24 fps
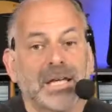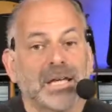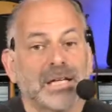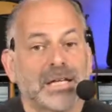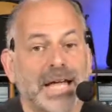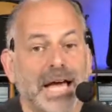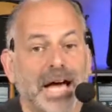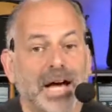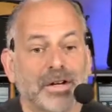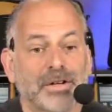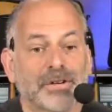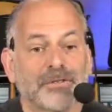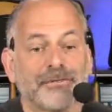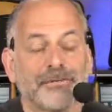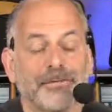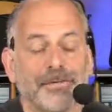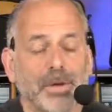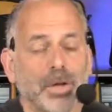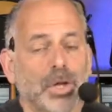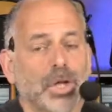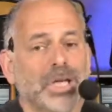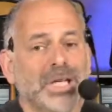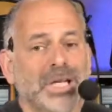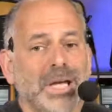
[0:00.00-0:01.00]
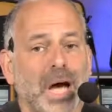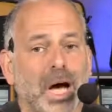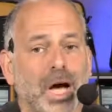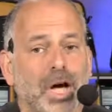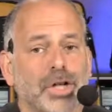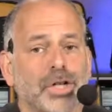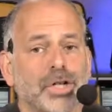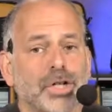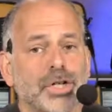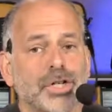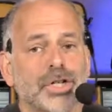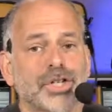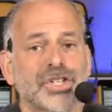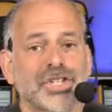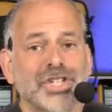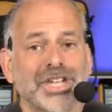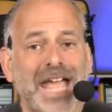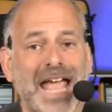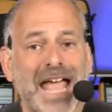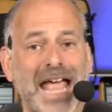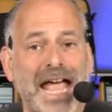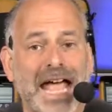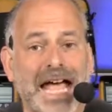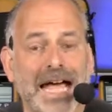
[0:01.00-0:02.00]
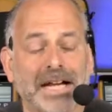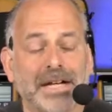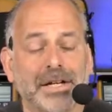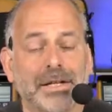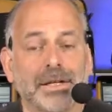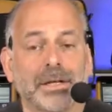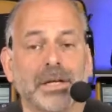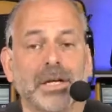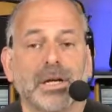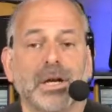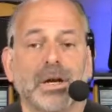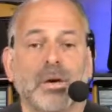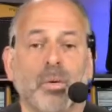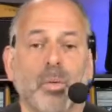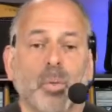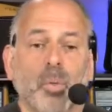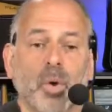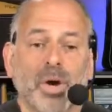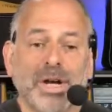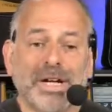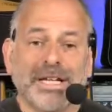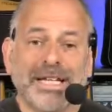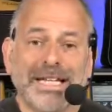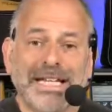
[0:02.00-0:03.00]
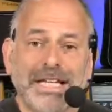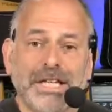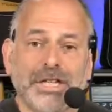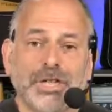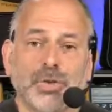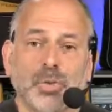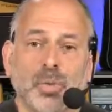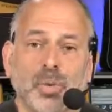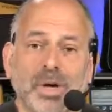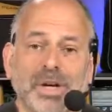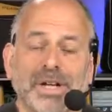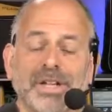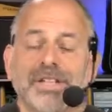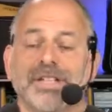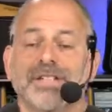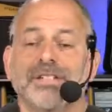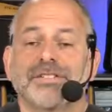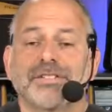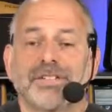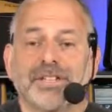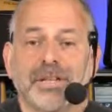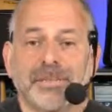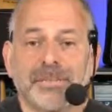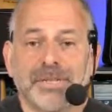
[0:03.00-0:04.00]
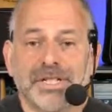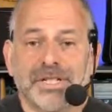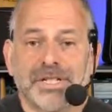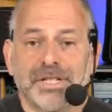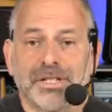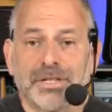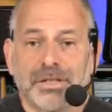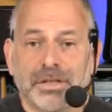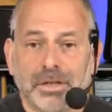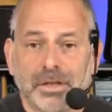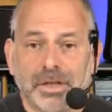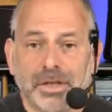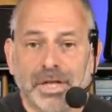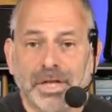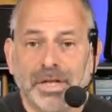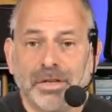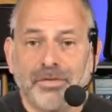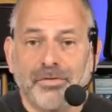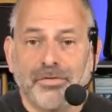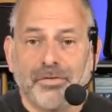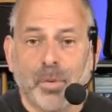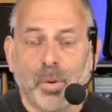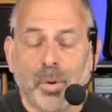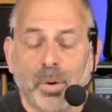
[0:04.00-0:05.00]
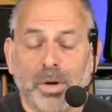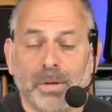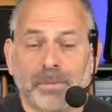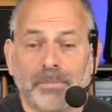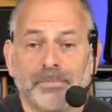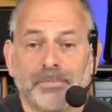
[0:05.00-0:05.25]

Now, to fully understand what each one of these limits is looking for,